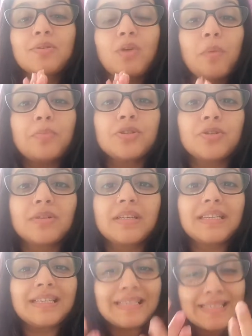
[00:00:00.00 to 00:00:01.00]

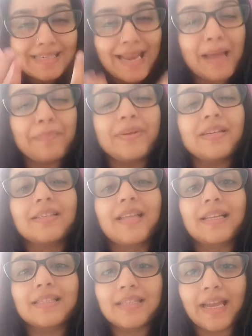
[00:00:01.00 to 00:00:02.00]
opportunity to tap into
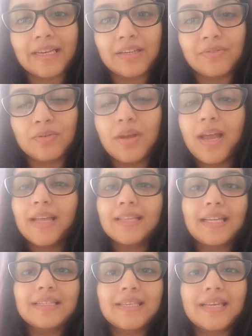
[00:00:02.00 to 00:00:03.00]
that side of you
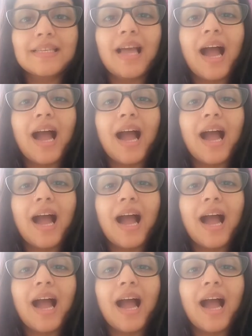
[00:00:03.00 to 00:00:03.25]
that says,